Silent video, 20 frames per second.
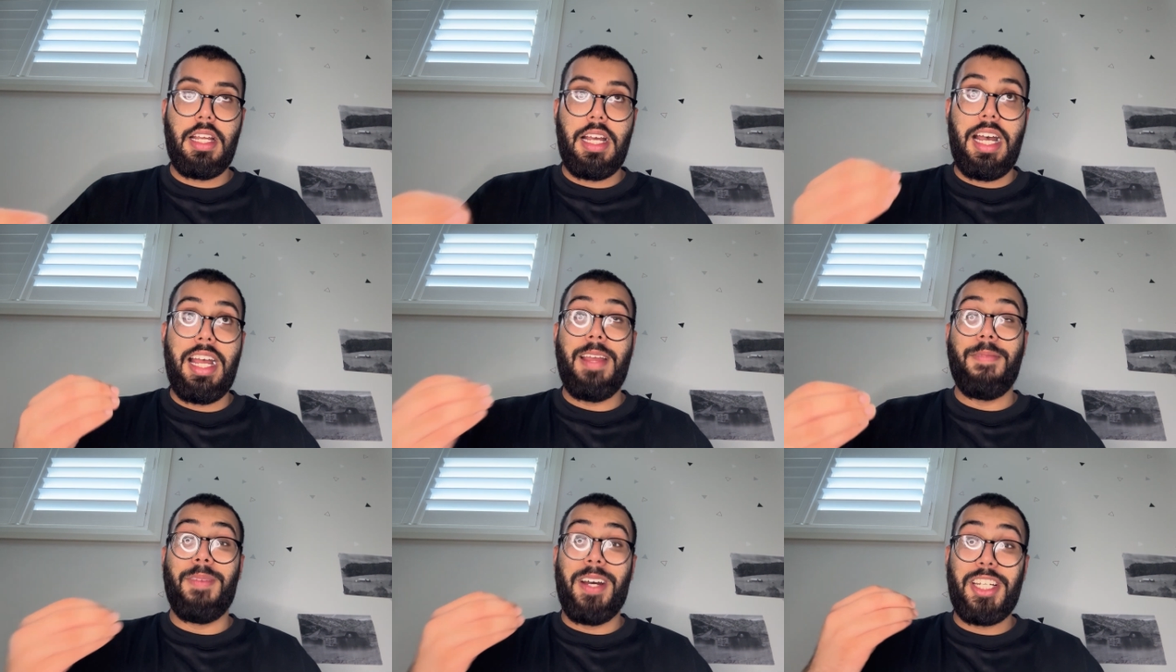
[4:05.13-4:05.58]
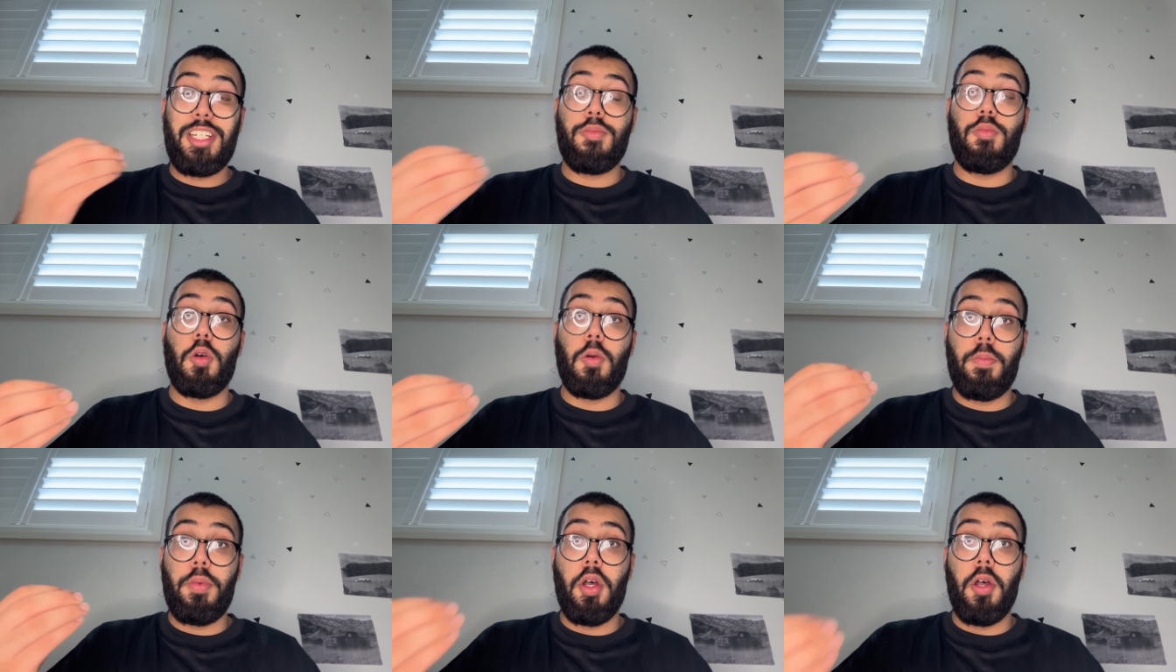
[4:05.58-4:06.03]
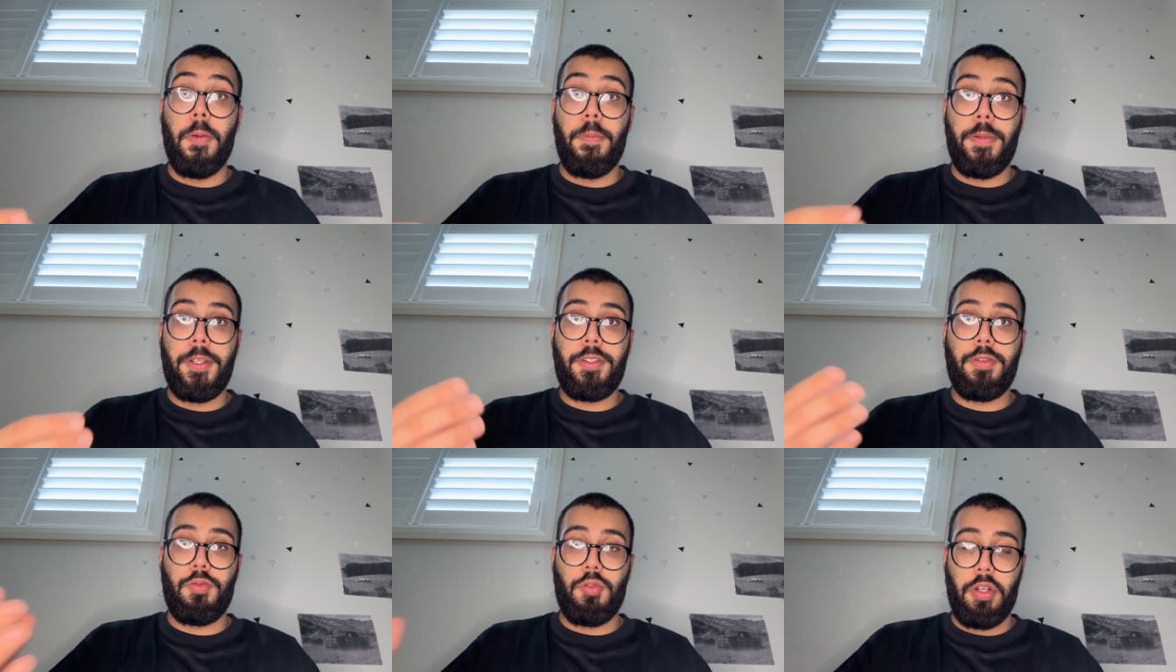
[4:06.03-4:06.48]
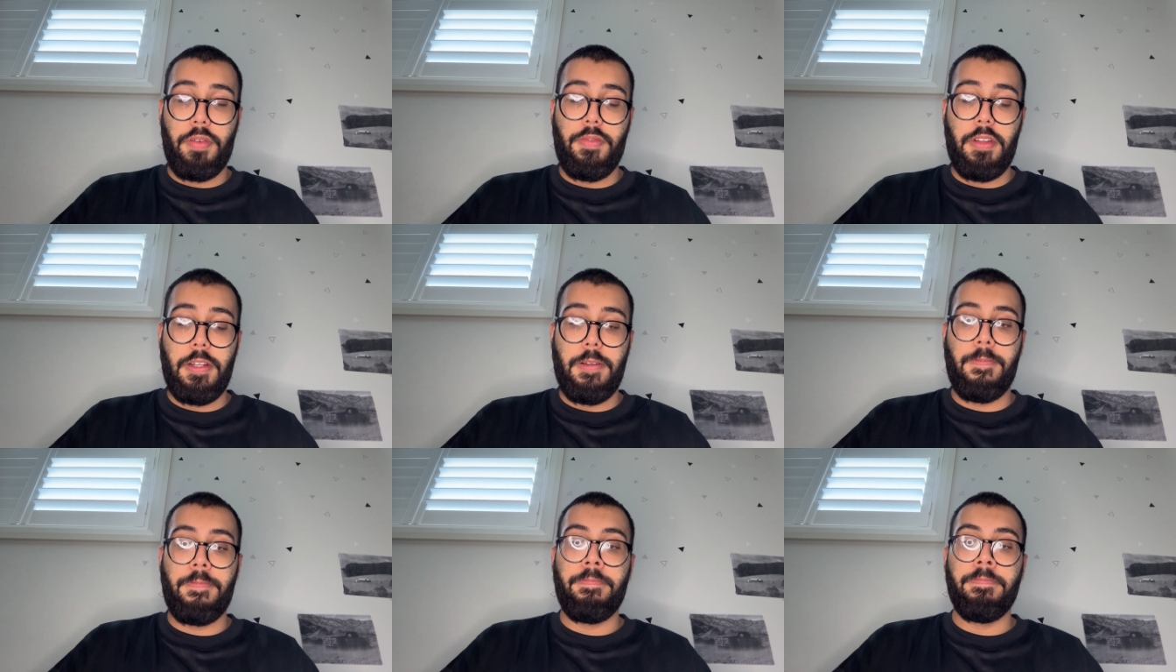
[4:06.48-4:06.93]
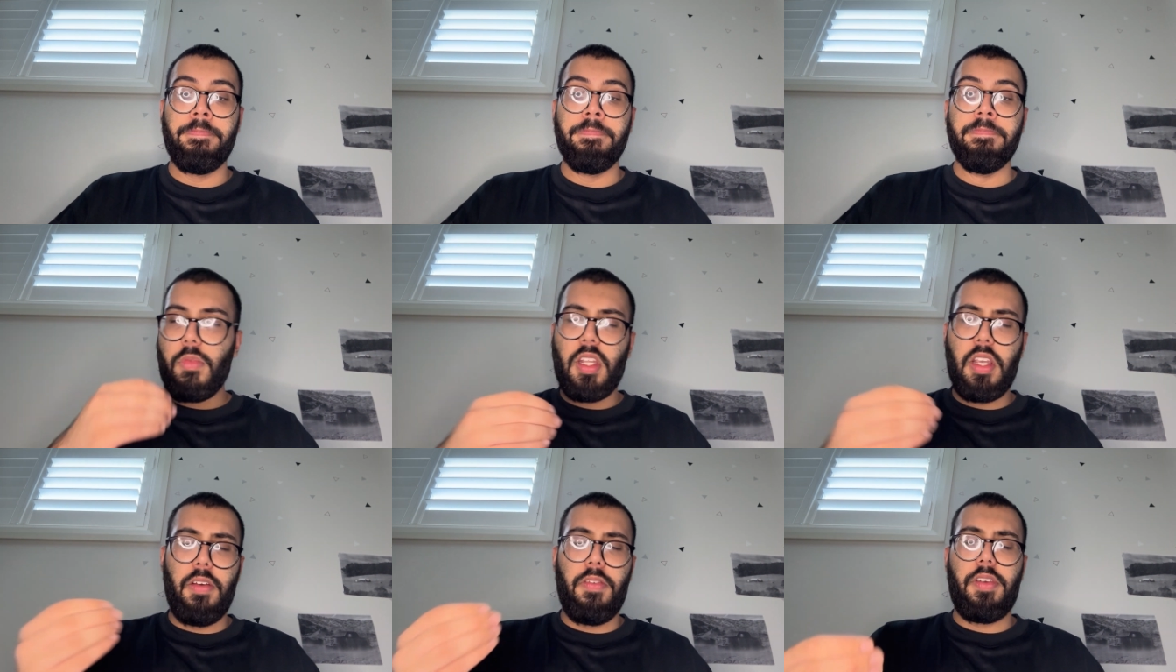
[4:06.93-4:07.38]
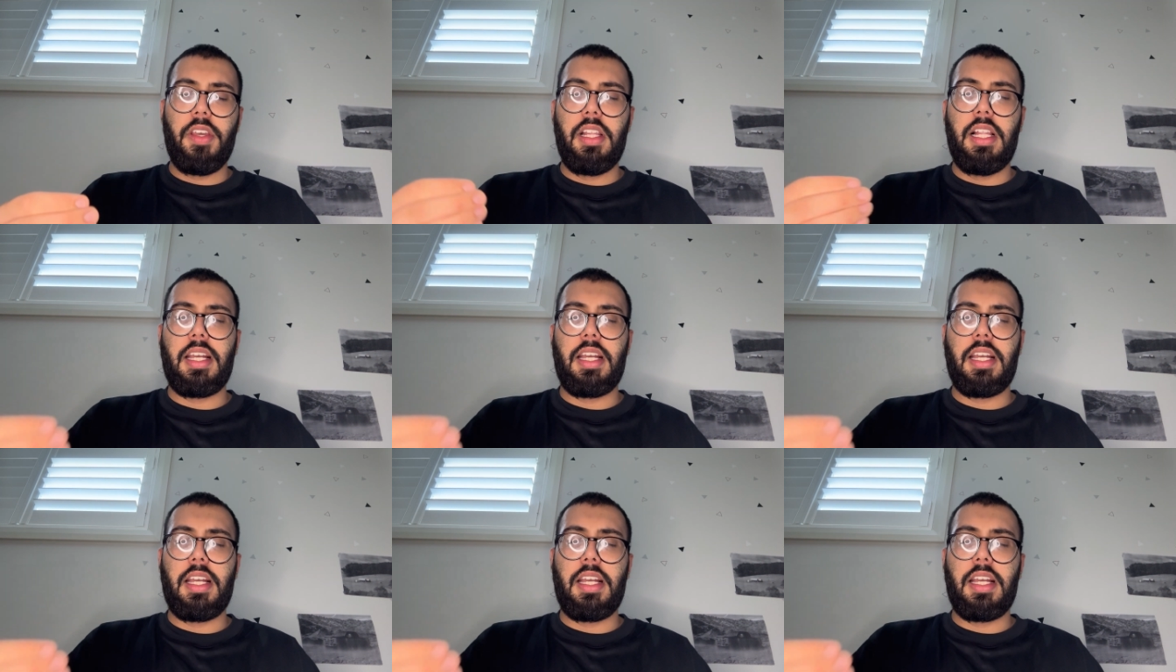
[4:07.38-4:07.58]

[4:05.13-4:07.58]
I am much more purpose-driven. I feel